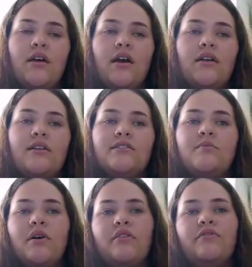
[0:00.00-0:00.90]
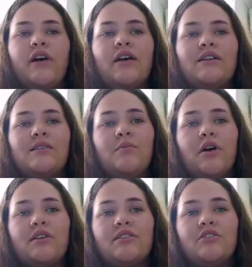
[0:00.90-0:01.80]
a gilded butterfly is a
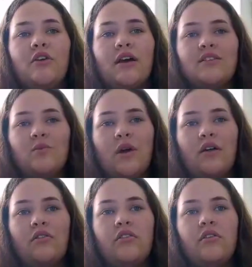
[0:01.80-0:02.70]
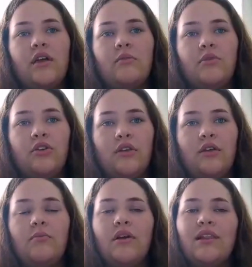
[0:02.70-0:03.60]
person who has wealth and
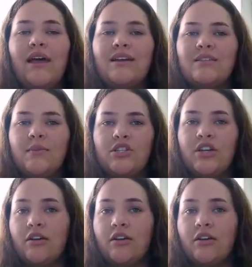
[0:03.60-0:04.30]
beauty but lacks much